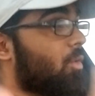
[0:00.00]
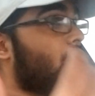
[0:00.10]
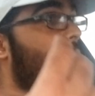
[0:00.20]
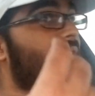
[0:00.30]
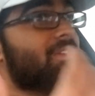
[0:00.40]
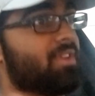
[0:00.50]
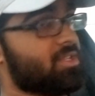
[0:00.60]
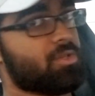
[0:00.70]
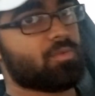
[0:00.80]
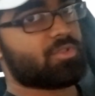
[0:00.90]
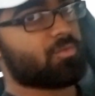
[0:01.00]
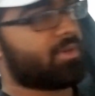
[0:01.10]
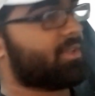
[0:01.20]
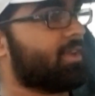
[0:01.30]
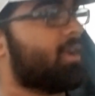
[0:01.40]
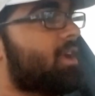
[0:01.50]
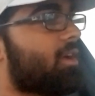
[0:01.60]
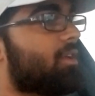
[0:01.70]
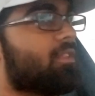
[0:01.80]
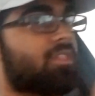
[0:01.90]
or even a used, really,
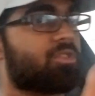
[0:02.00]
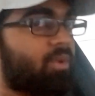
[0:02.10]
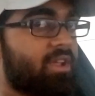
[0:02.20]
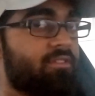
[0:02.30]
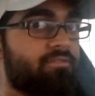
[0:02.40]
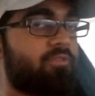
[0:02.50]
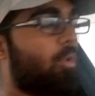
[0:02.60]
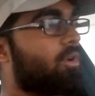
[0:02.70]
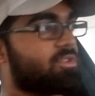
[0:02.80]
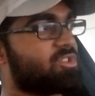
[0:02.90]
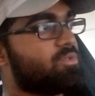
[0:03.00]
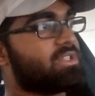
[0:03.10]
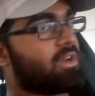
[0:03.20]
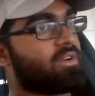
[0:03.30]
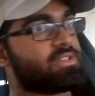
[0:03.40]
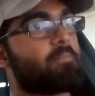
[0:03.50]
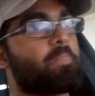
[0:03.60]
3, 4, 2 Series.